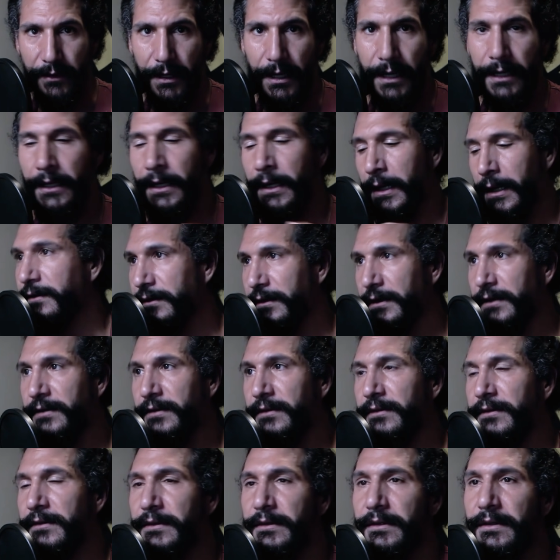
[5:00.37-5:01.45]
All right, this
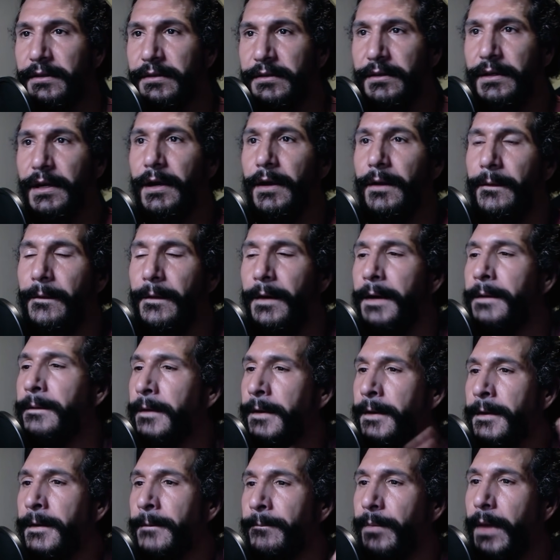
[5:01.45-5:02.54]
is the scenario. All right,
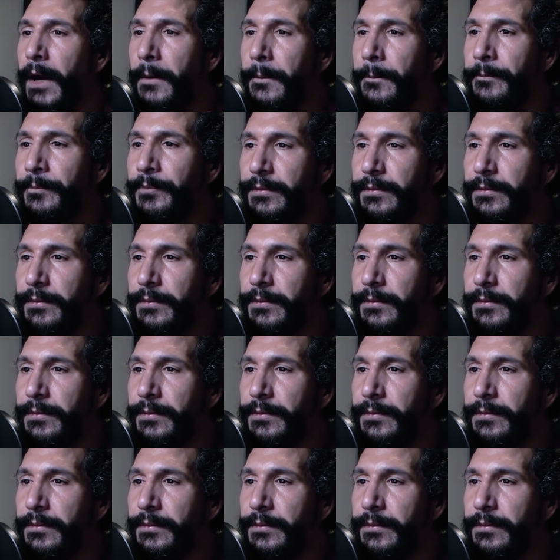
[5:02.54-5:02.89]
now